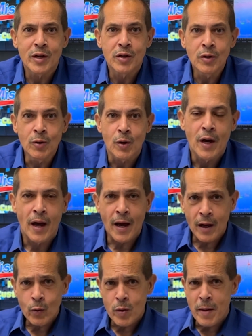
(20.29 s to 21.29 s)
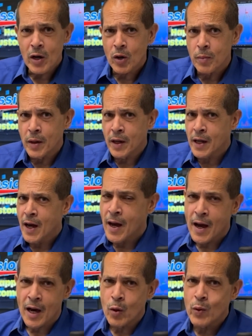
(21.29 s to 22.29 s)
do? How do we make our money?
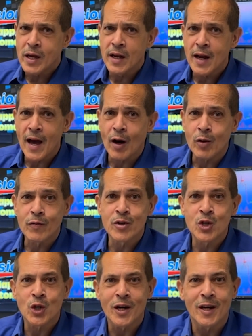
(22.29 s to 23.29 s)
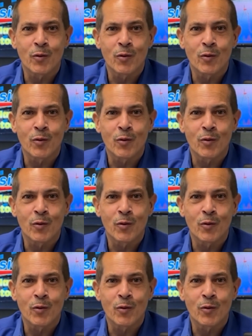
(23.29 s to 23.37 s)
How do we get out of the trade?